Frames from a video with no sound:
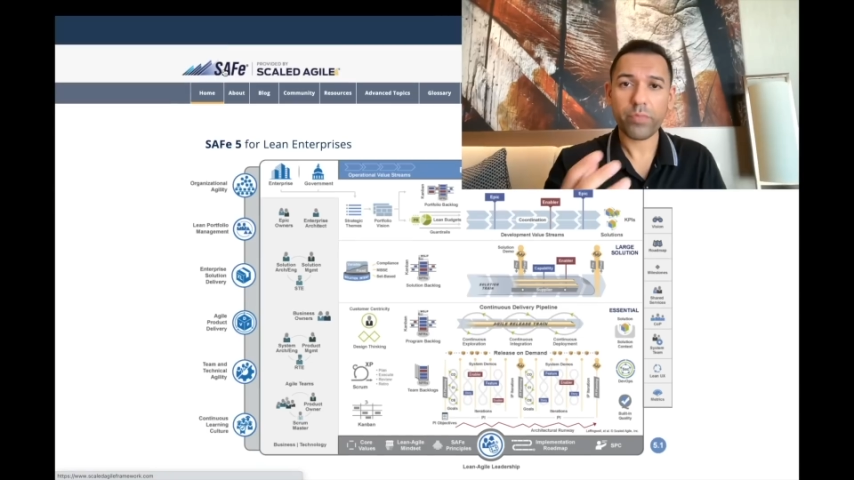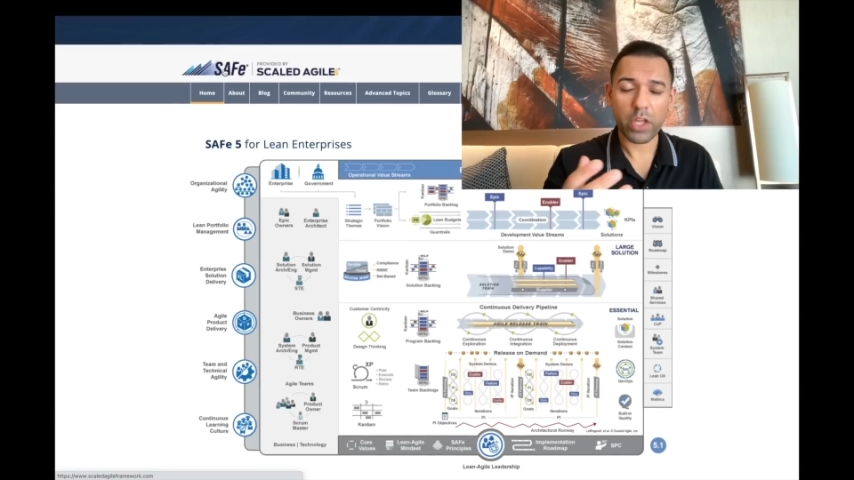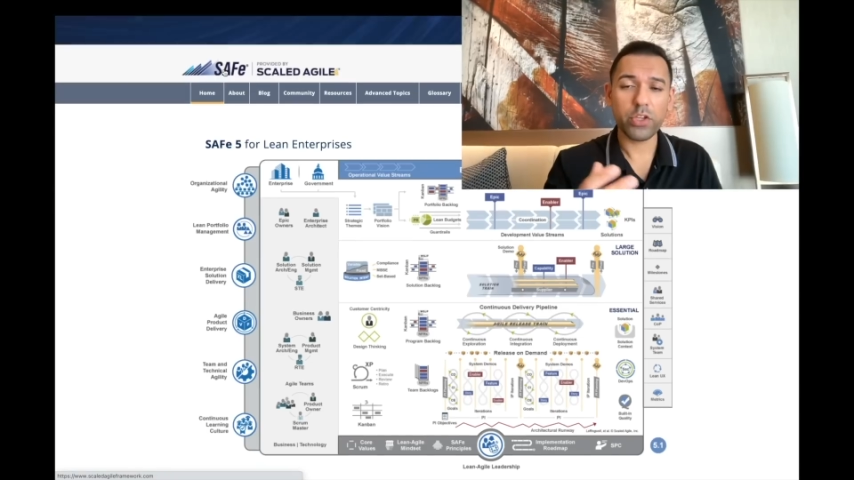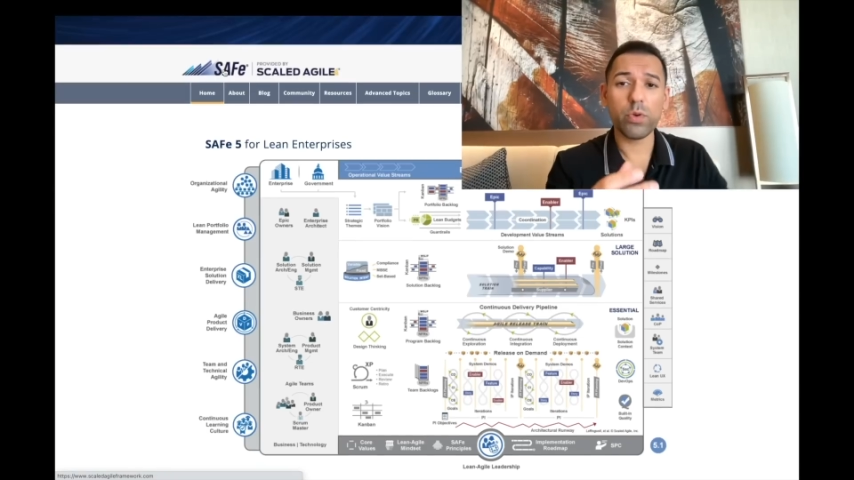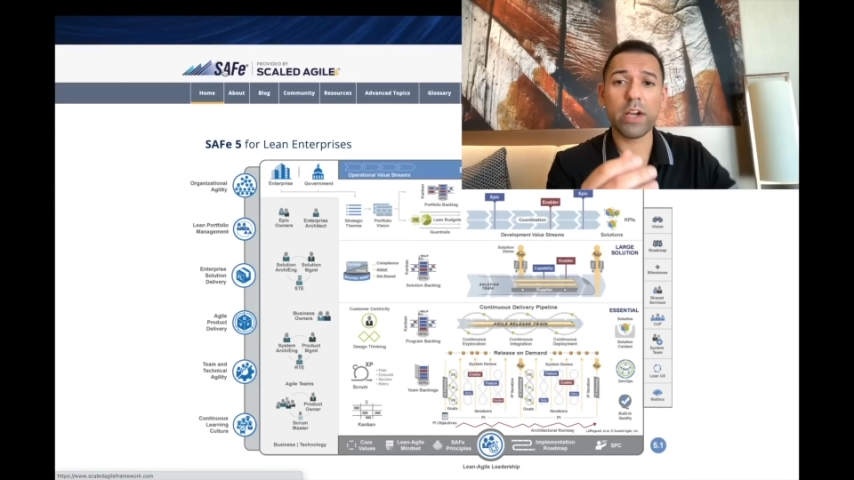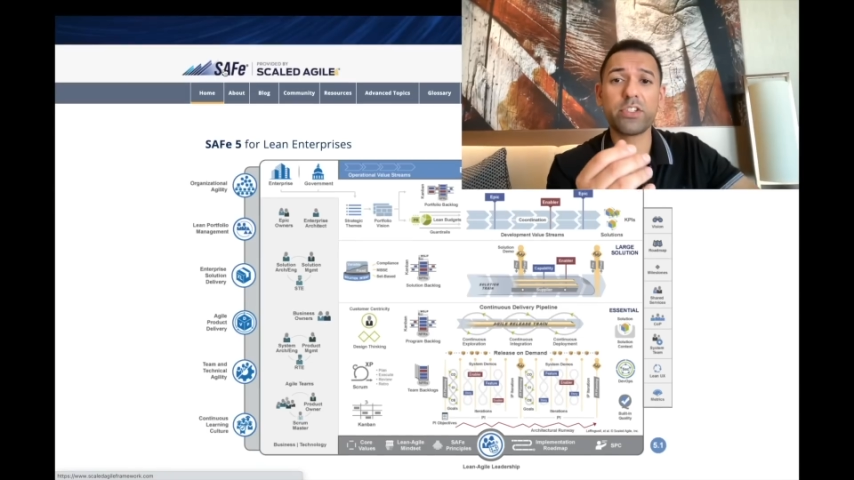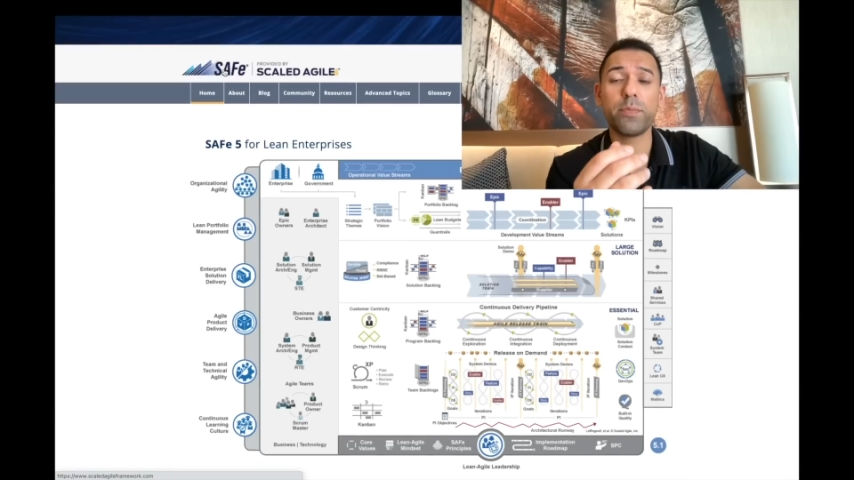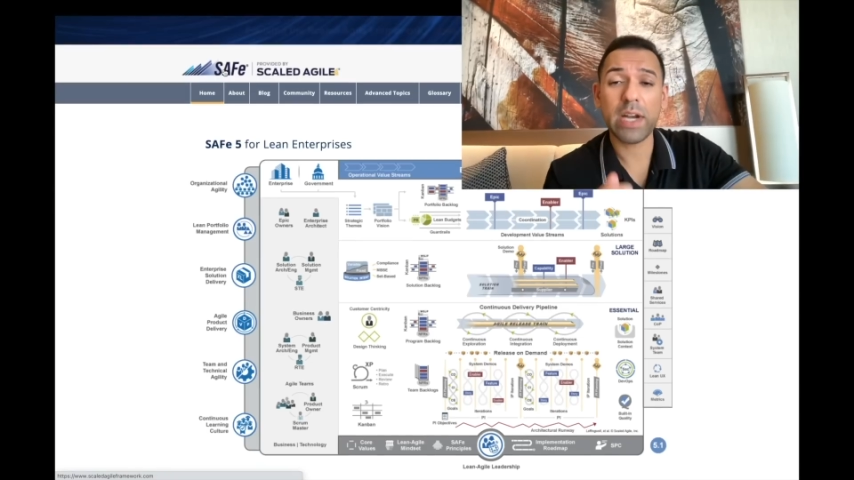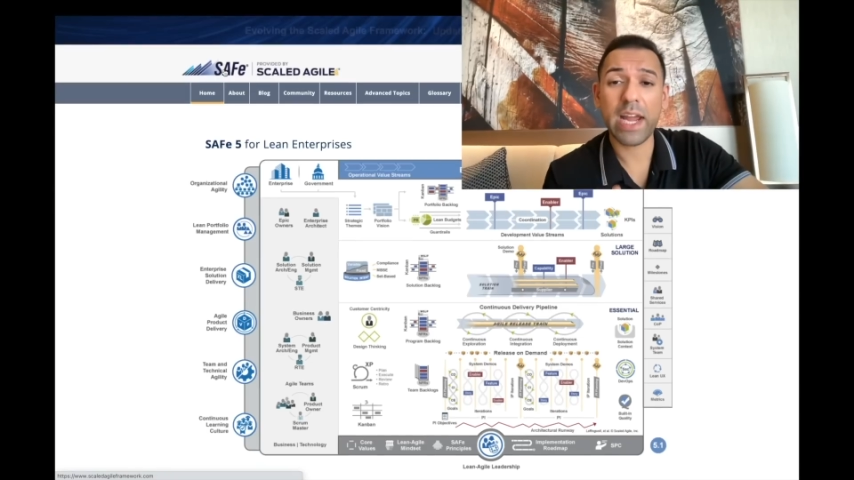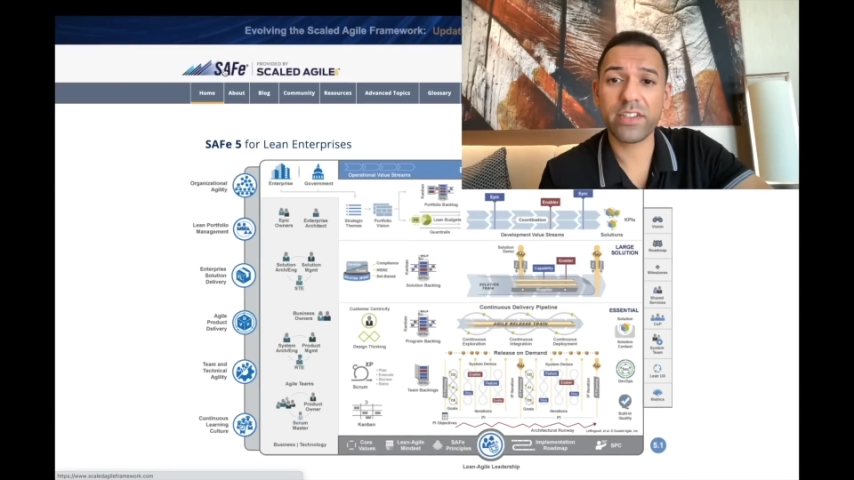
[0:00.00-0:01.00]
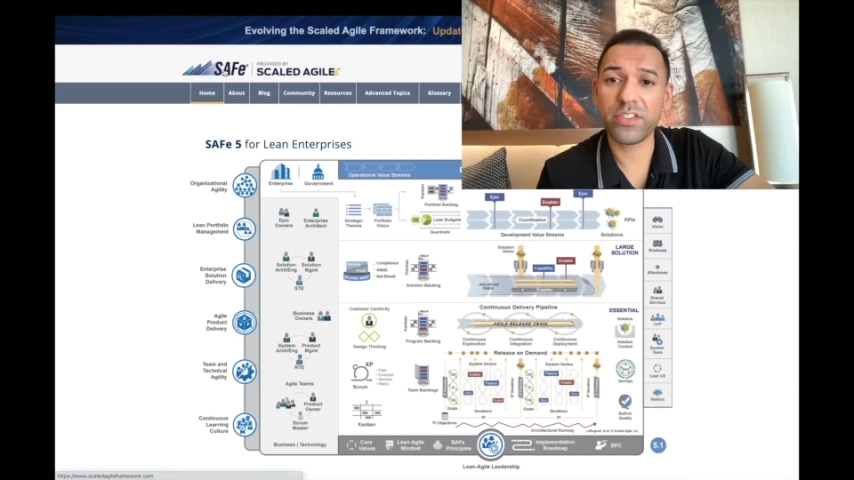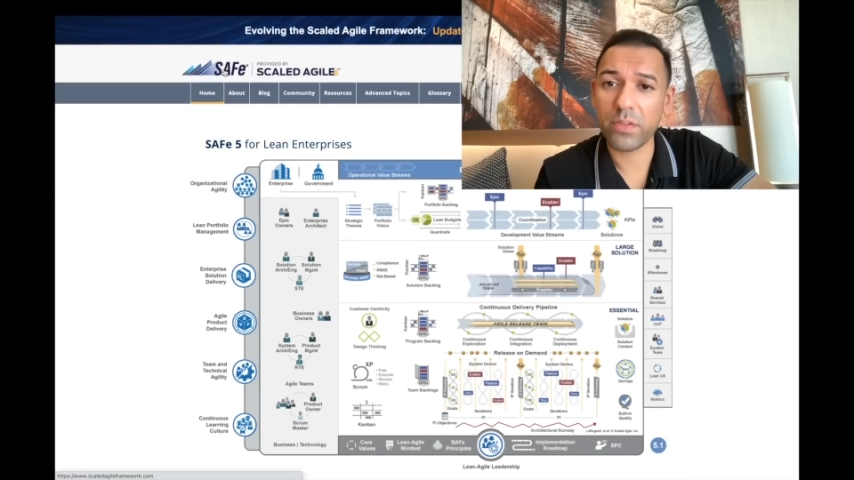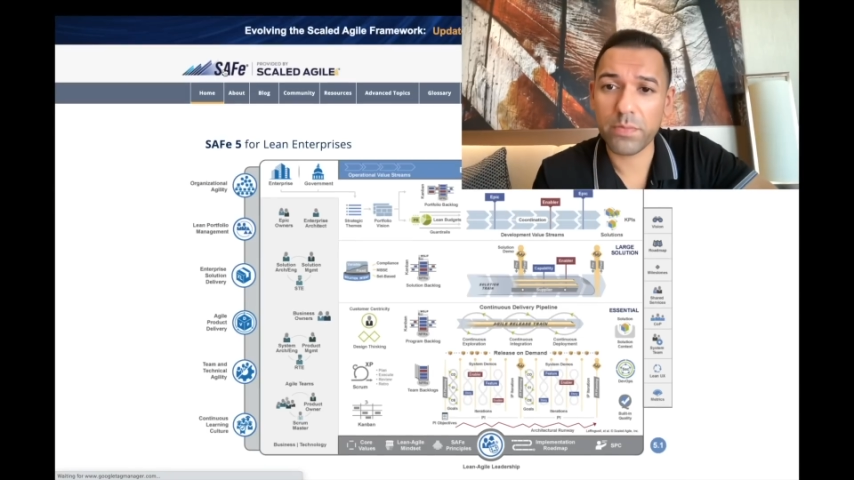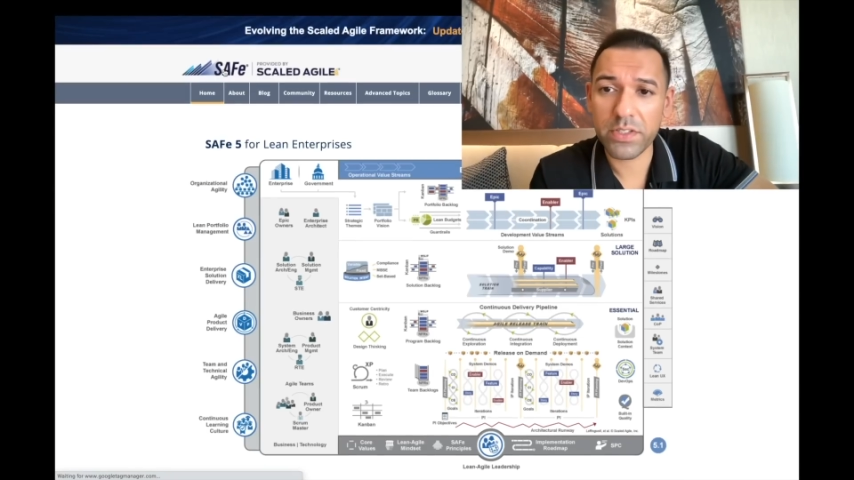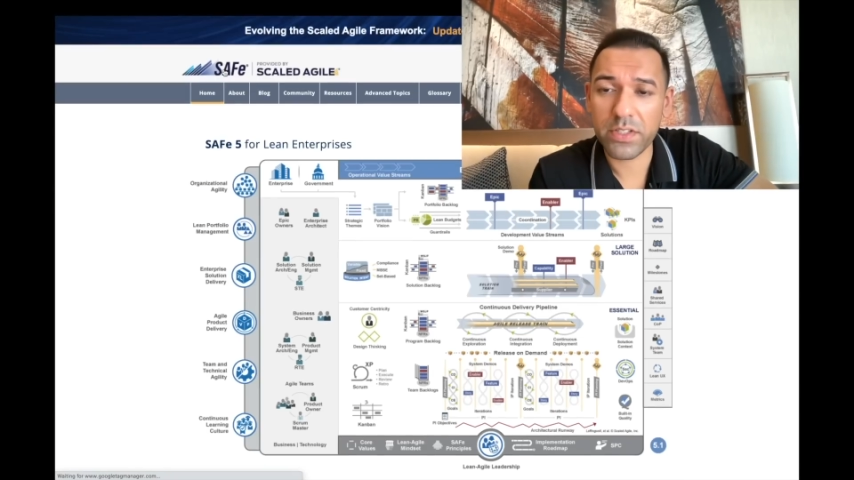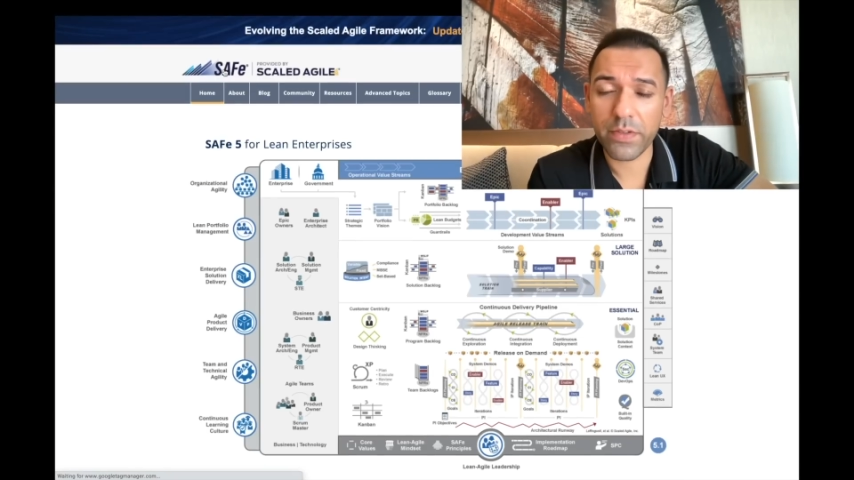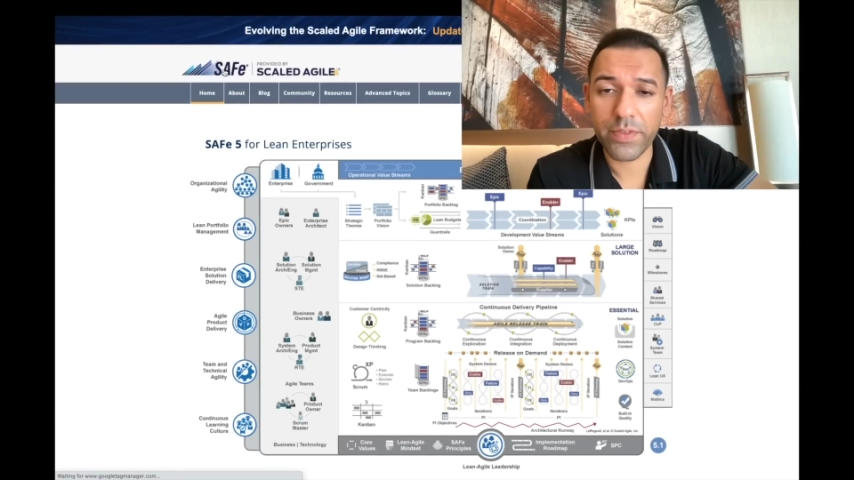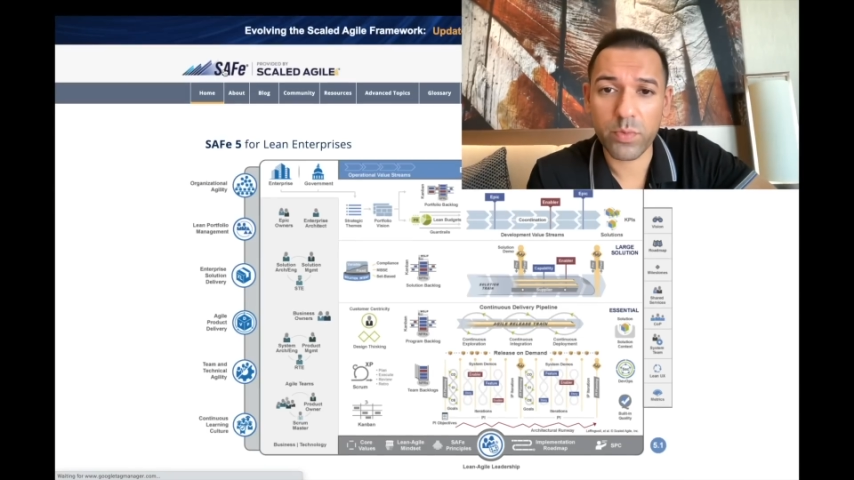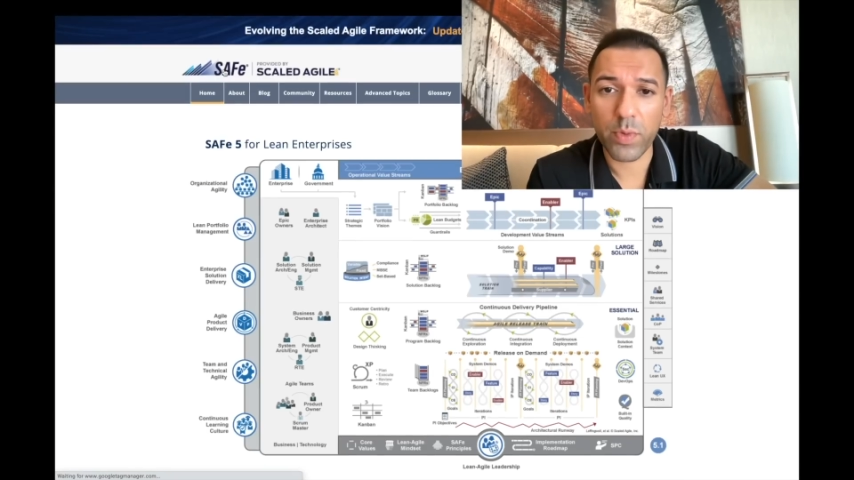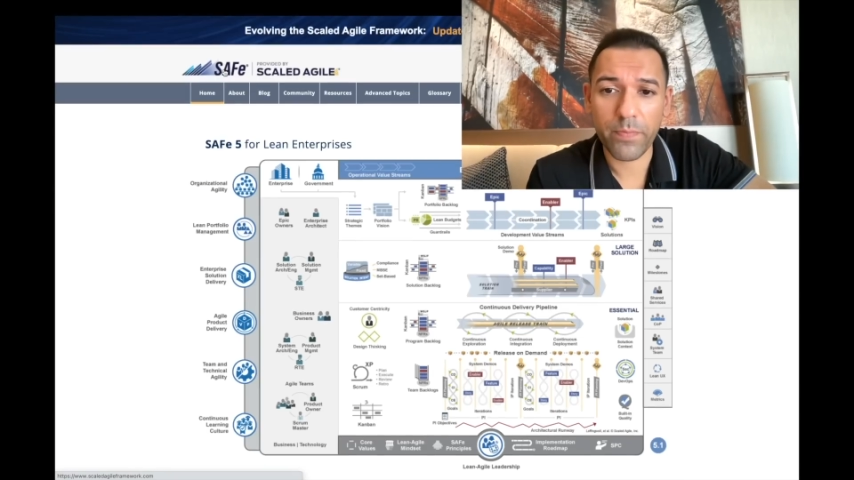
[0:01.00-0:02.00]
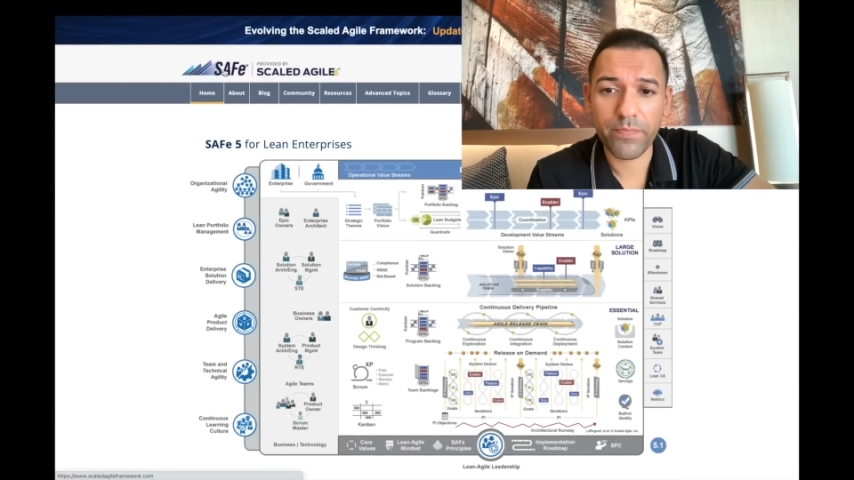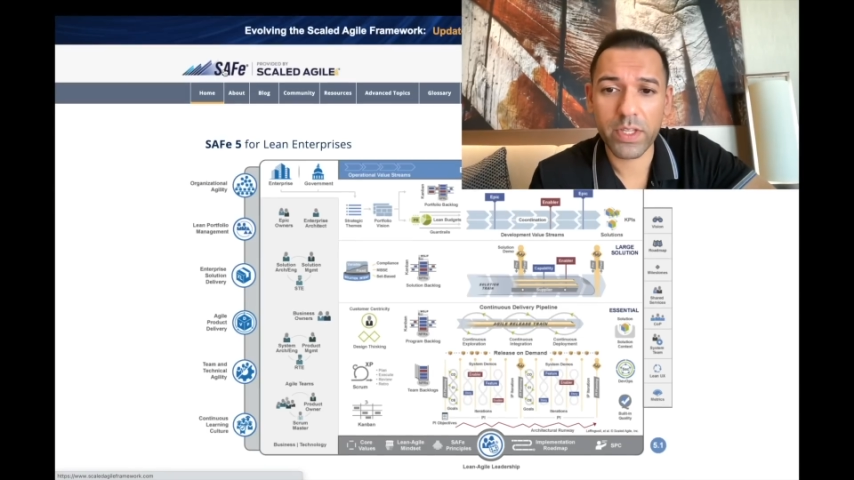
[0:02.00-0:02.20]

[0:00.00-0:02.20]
you will actually practice some of the stuff as well.